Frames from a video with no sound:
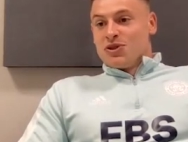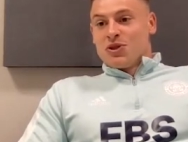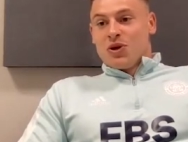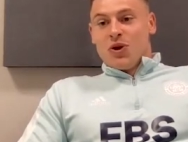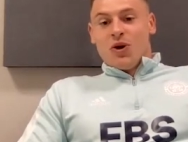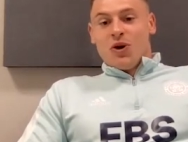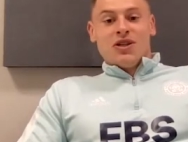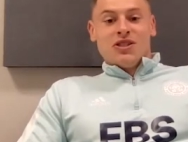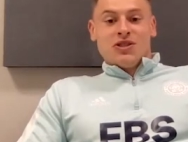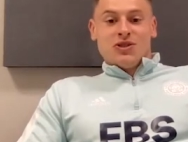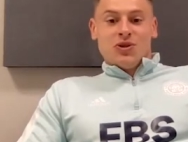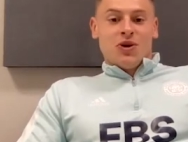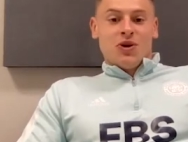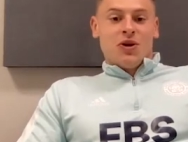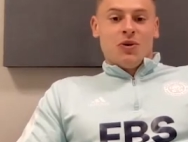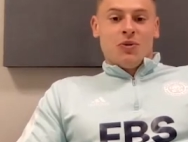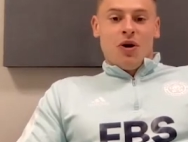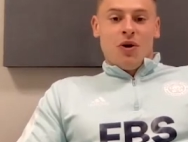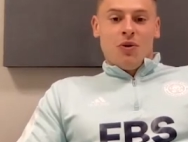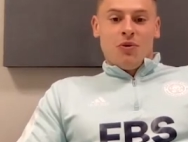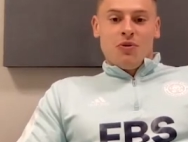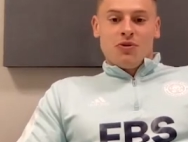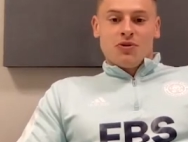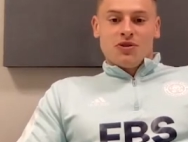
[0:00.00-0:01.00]
we just got to enjoy
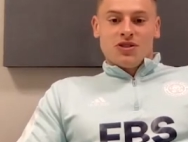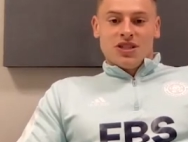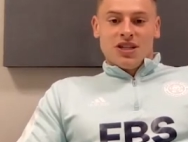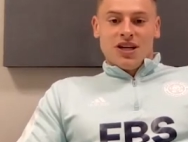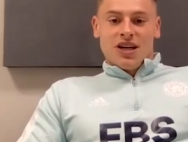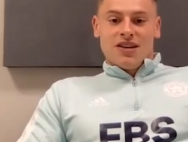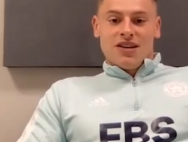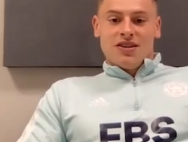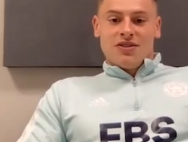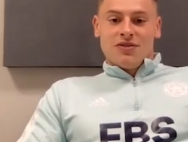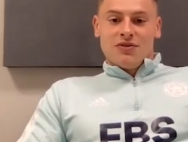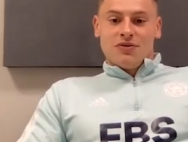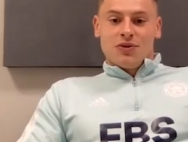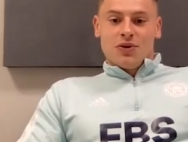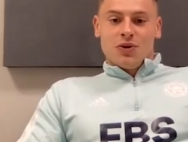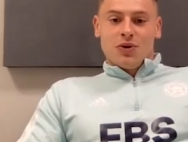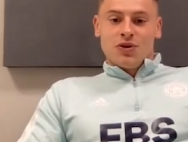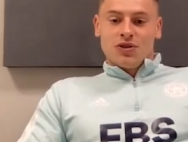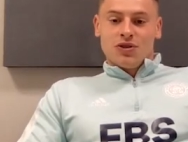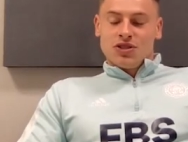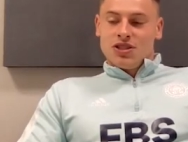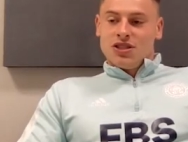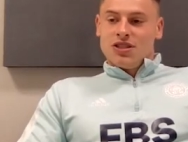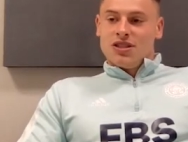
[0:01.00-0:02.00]
it while we're all together, of
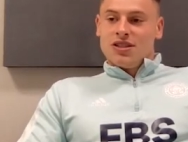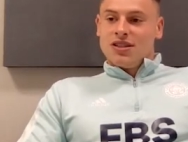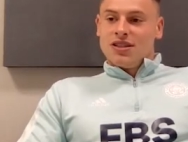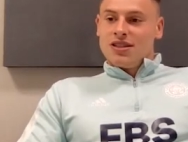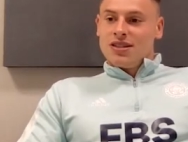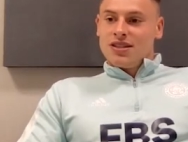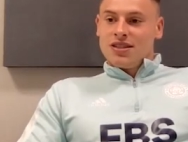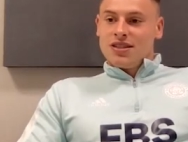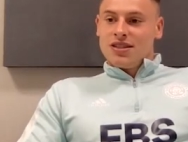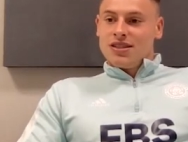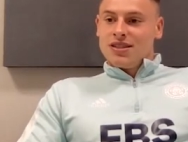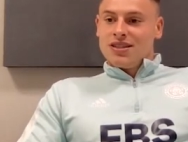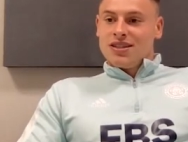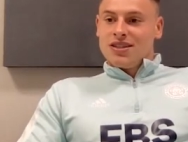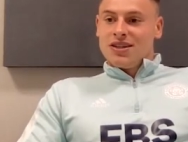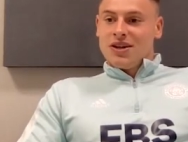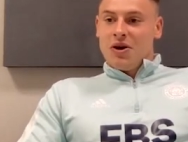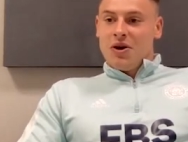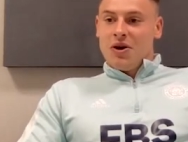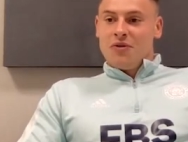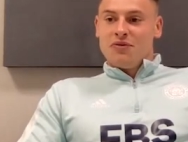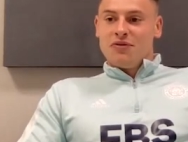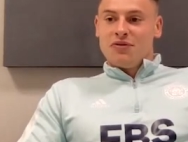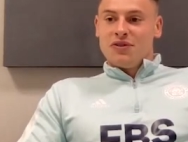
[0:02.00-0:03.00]
course, and
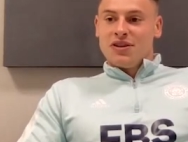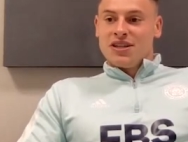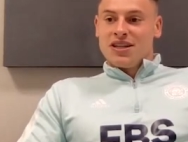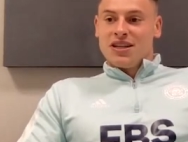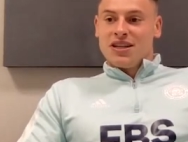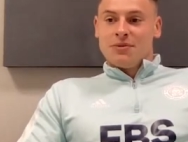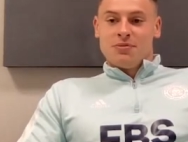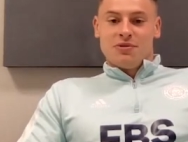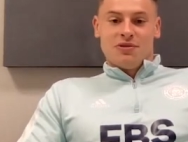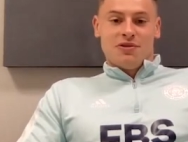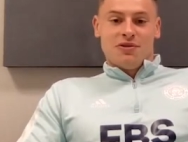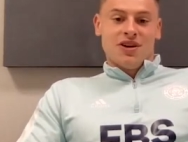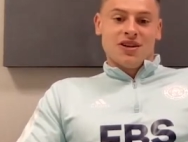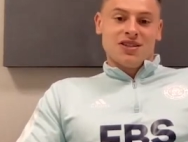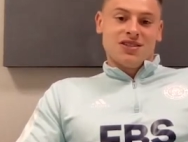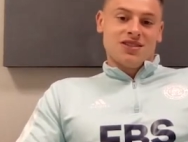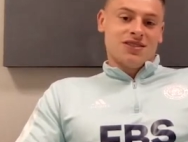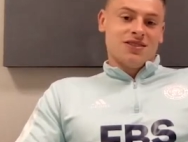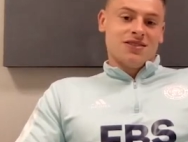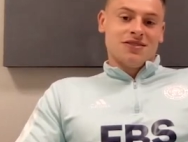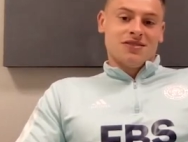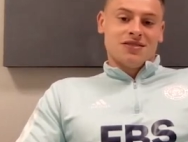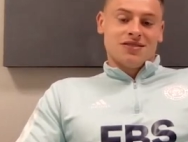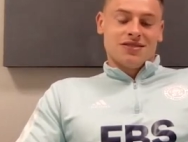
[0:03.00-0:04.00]
you know hopefully keep
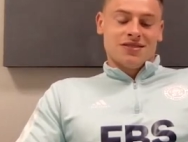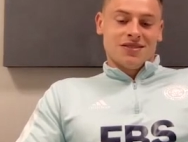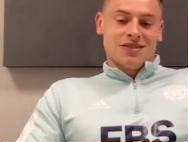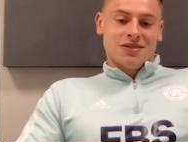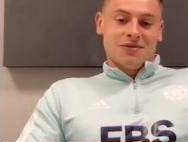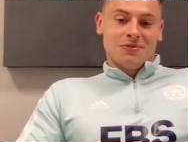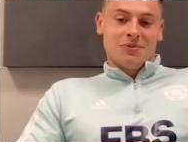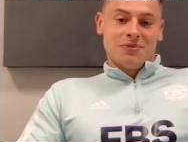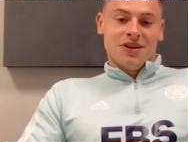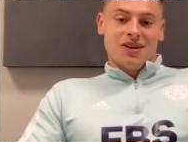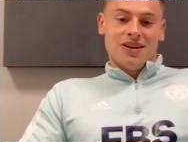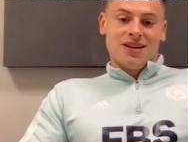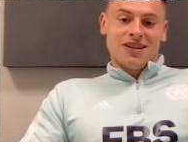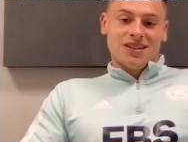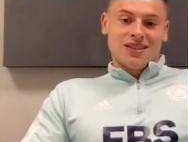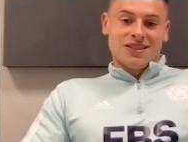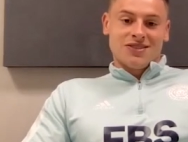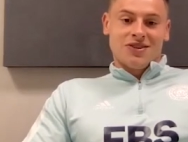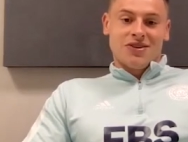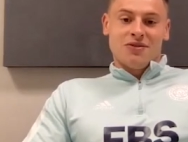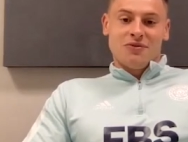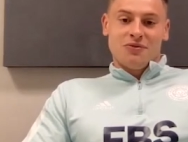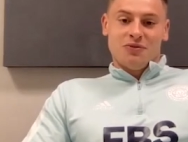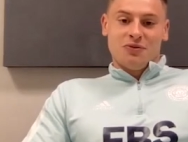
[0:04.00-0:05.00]
progressing and playing
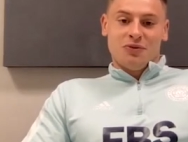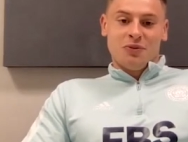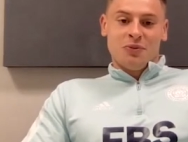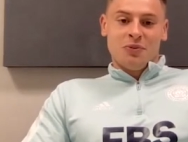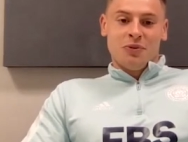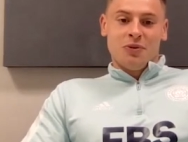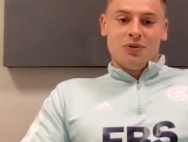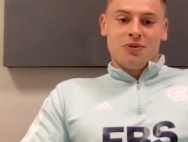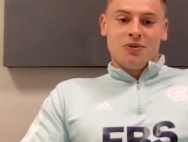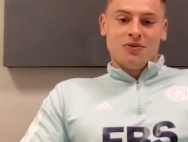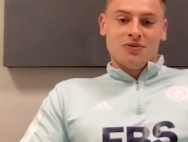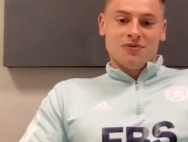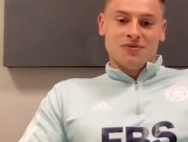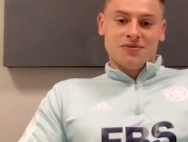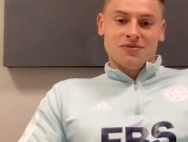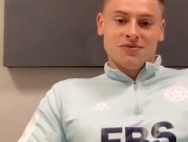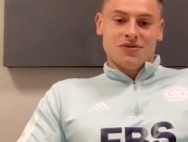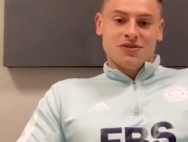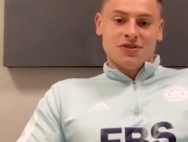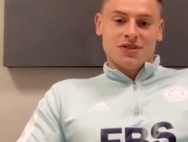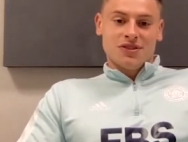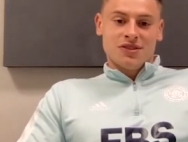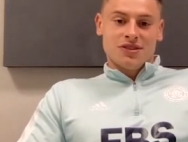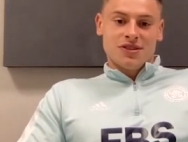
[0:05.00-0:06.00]
exciting football.
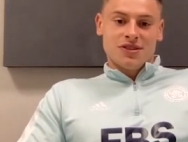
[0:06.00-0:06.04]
